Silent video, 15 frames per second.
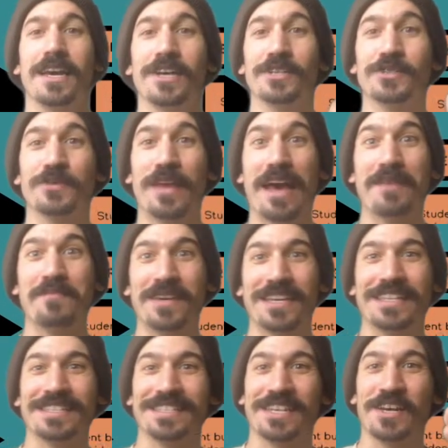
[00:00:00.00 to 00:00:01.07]
So that
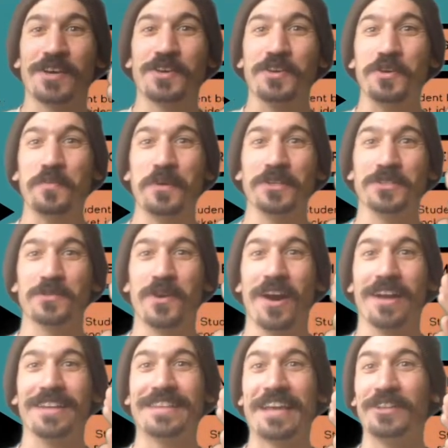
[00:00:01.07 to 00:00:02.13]
means you built a
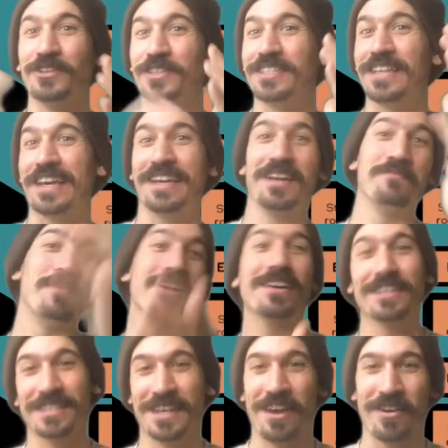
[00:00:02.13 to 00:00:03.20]
rocket that looked like an Among
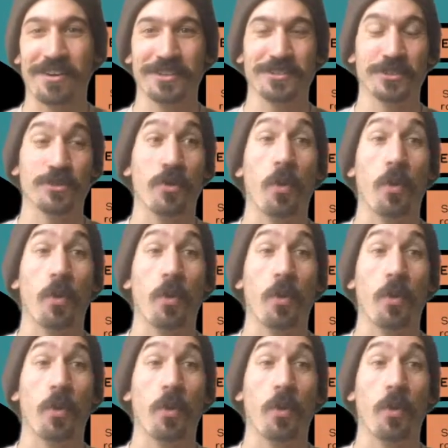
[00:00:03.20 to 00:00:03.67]
Us character,